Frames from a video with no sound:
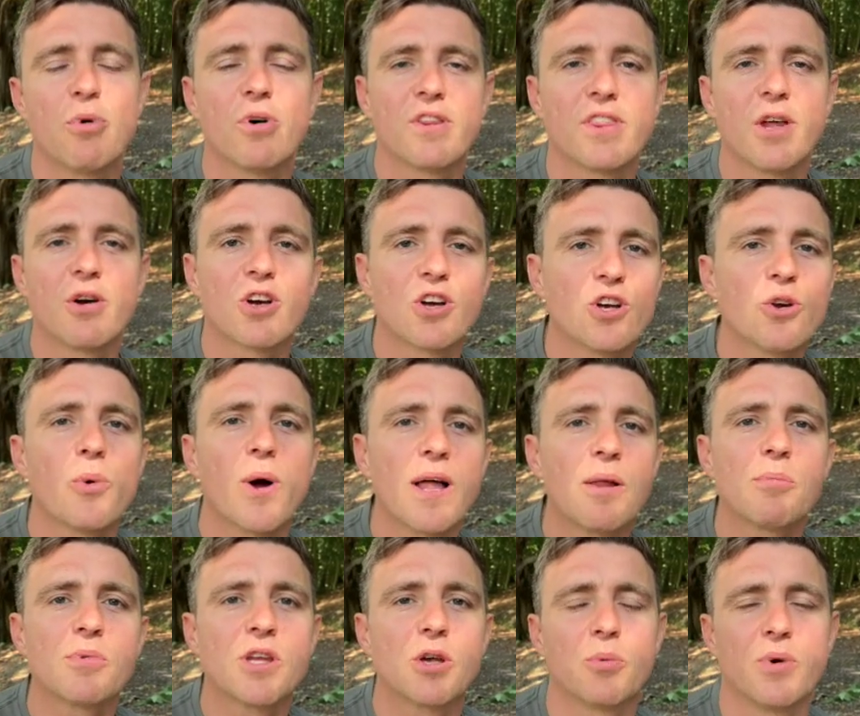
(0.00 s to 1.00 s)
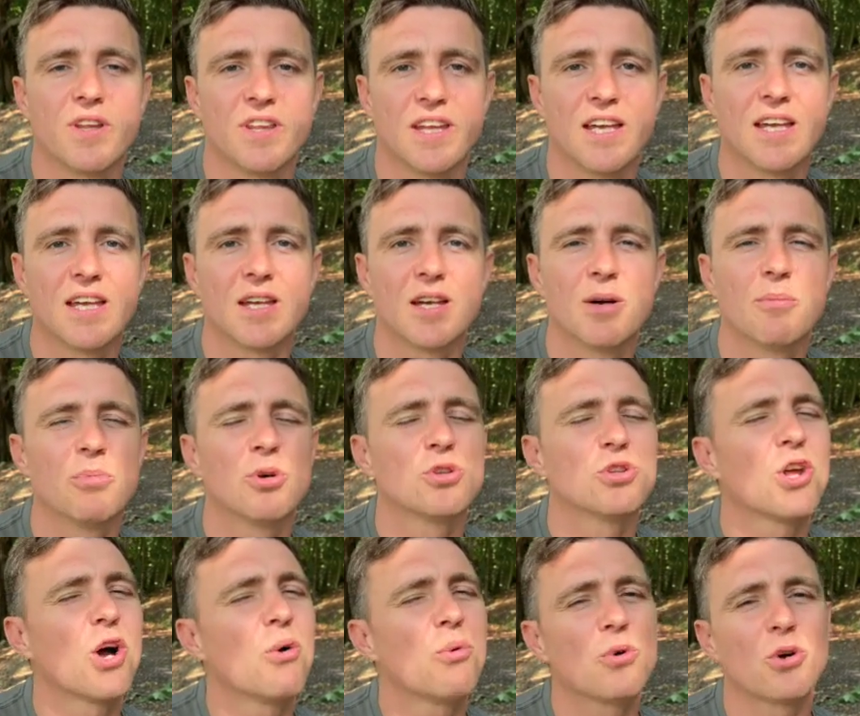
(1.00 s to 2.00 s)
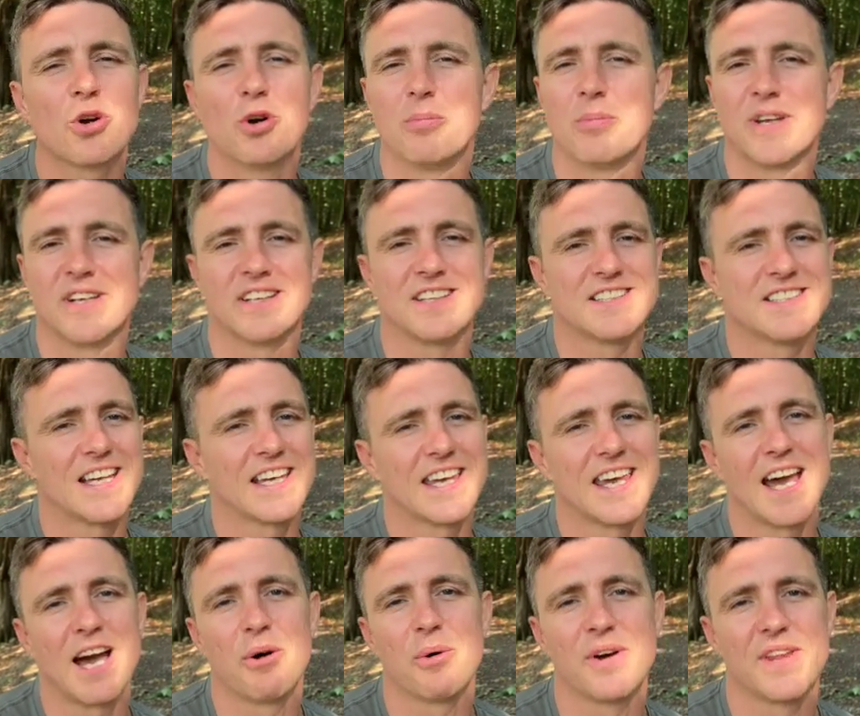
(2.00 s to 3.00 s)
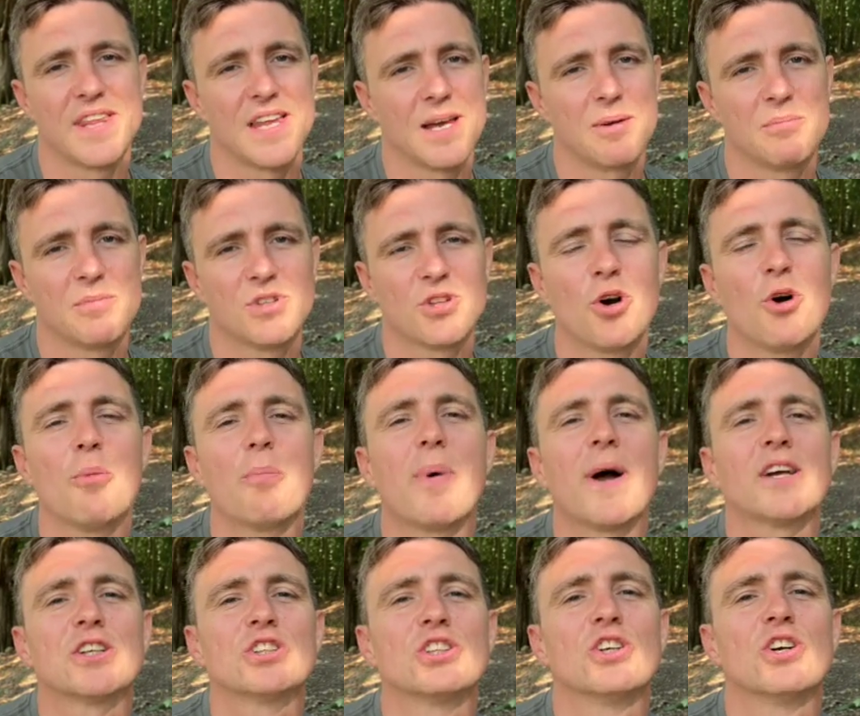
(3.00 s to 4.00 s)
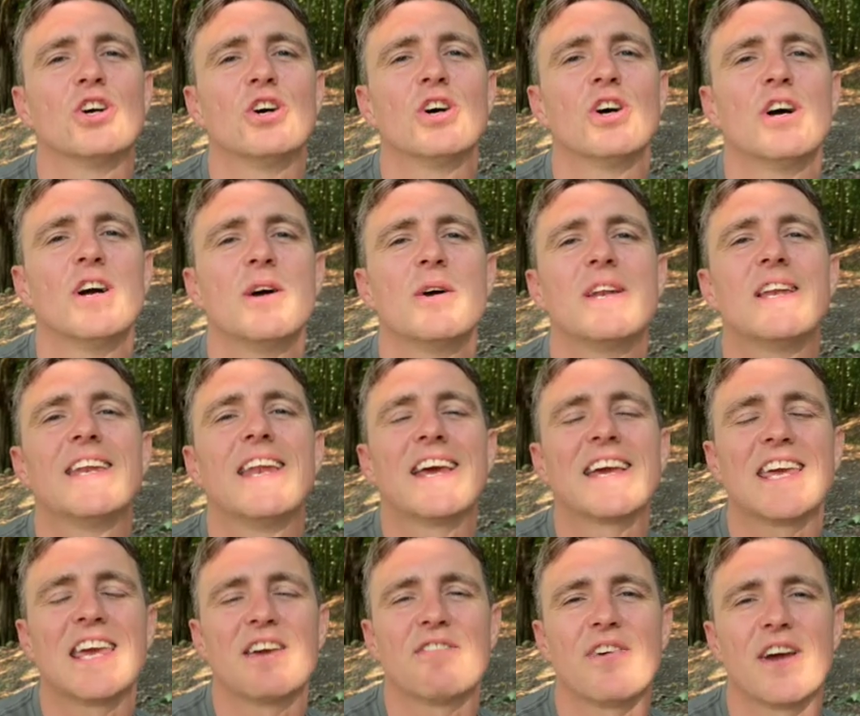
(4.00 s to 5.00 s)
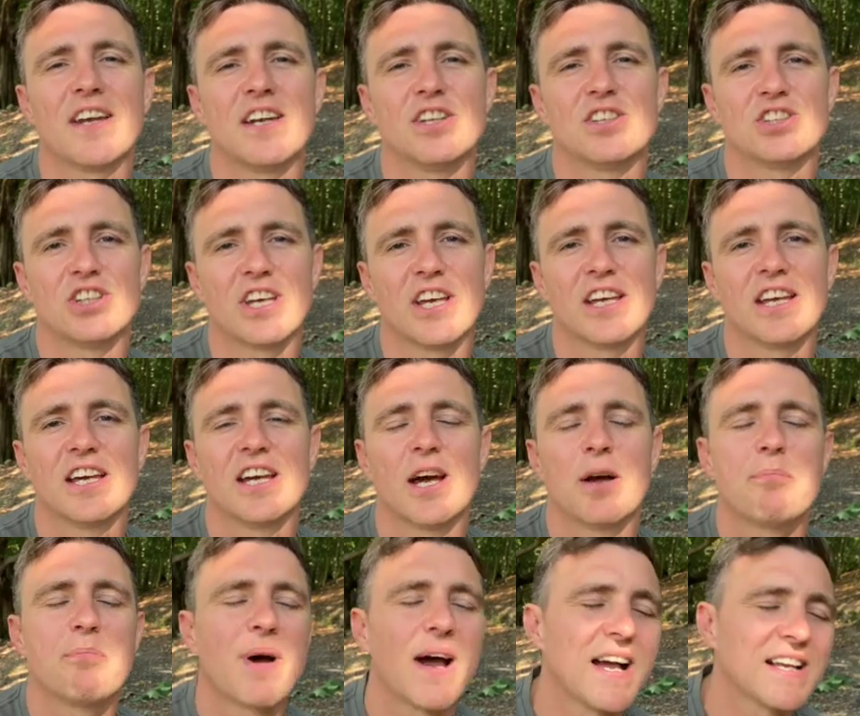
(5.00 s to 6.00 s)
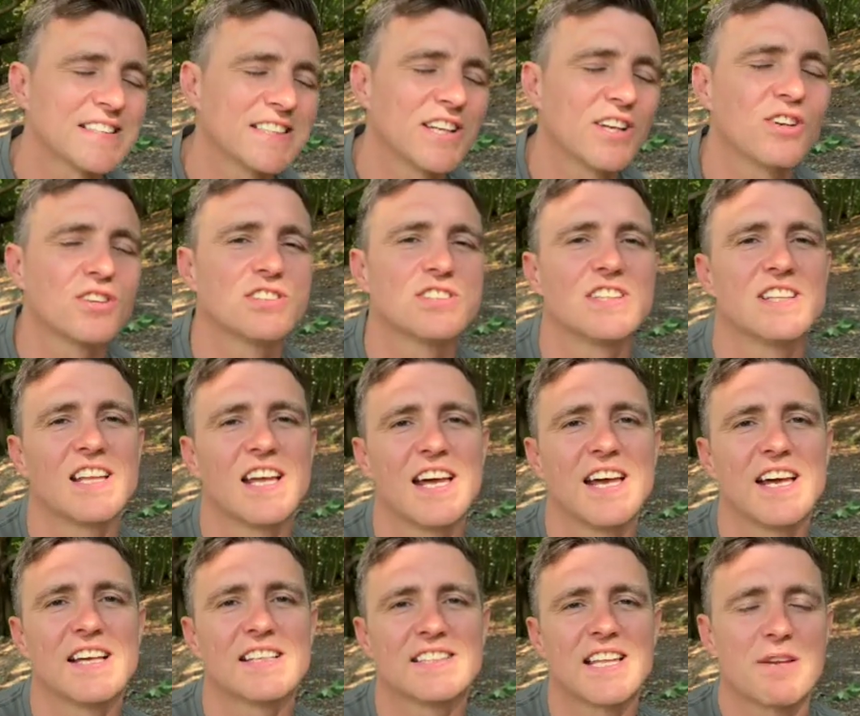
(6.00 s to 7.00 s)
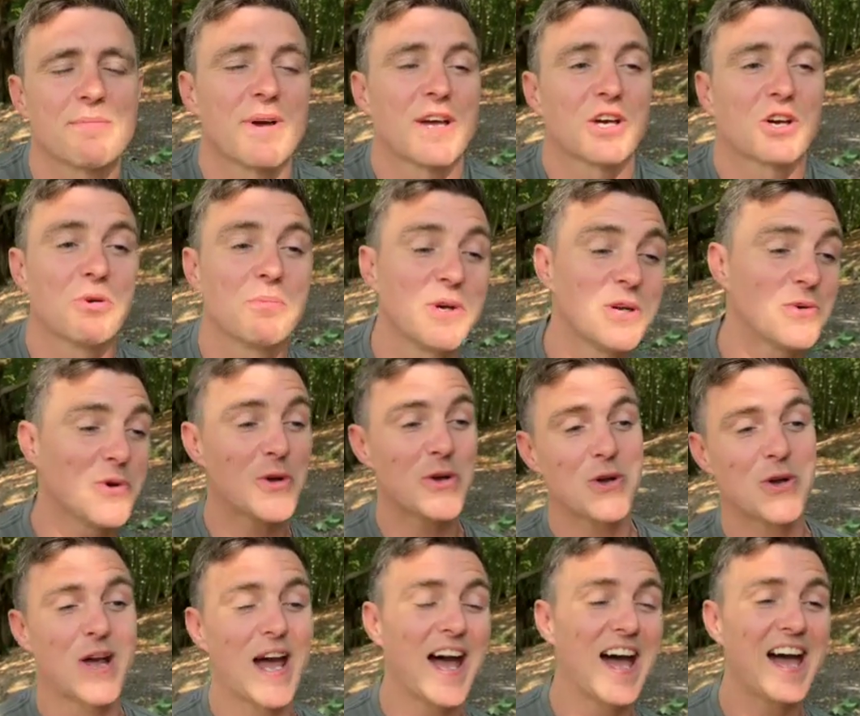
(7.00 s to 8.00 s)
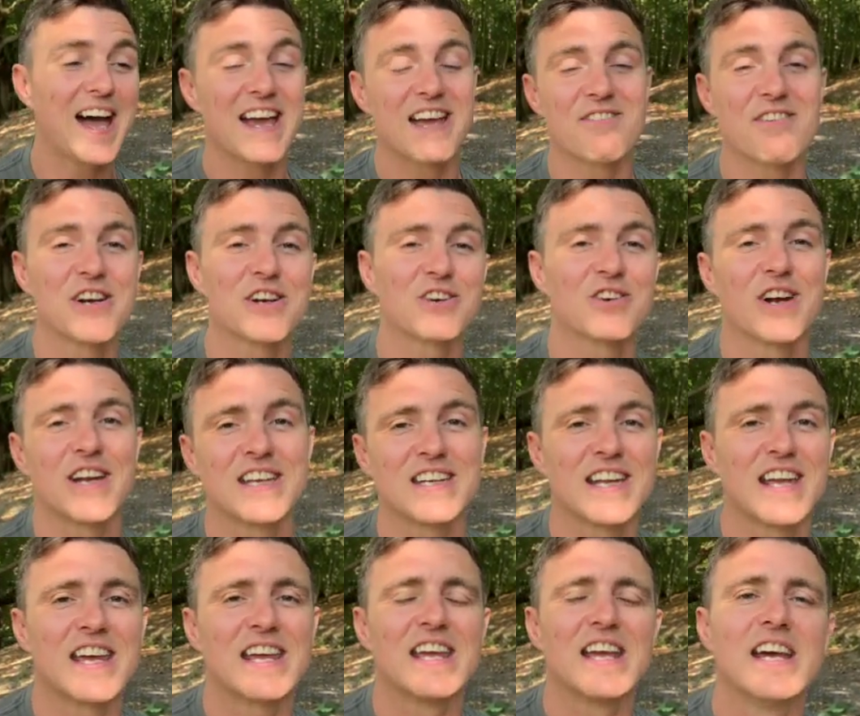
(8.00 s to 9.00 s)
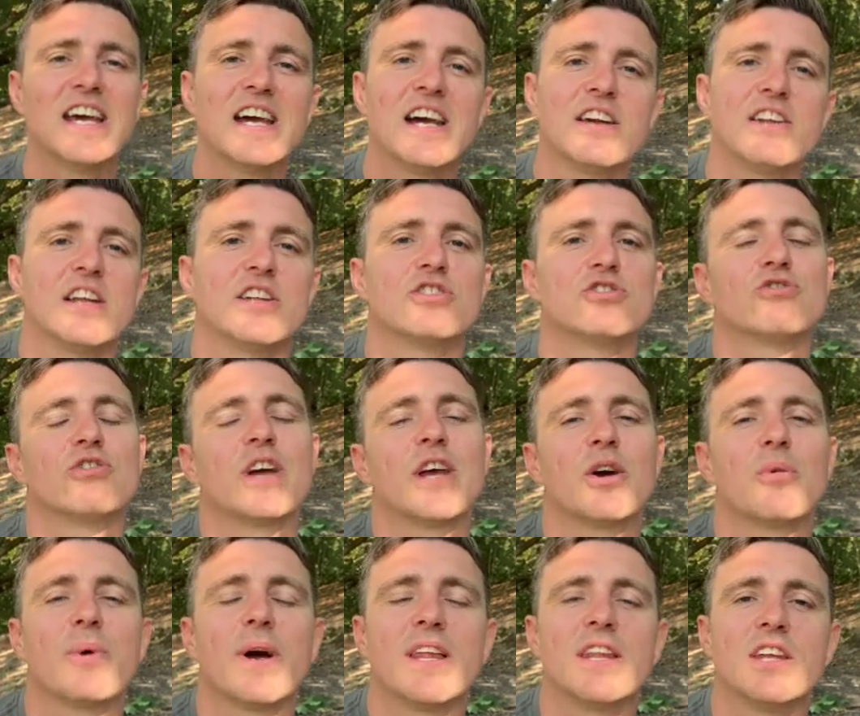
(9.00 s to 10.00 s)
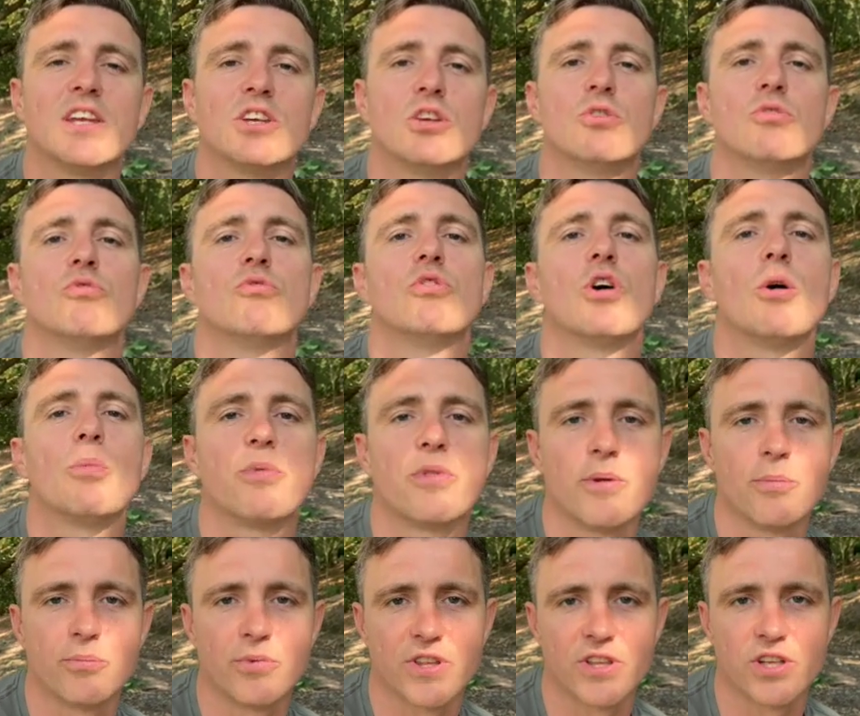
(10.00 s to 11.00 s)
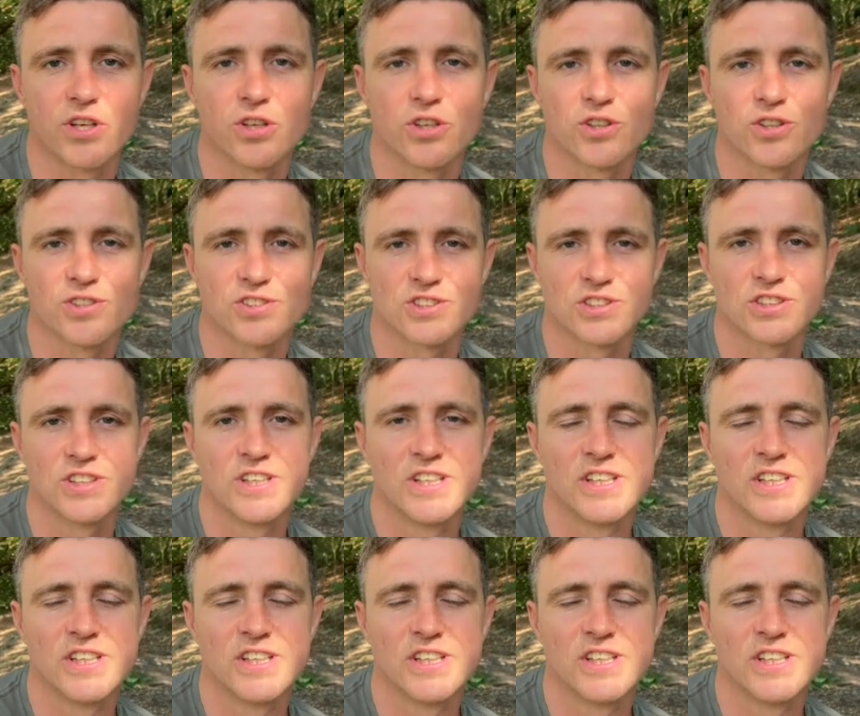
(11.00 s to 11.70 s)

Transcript: They're going to help you with it, but don't come in and take it out of them. Don't pass your negative energy and pass it on to theirs. They might come in, hey, hi, I've had a great day, and then straight away that you rob them with yours.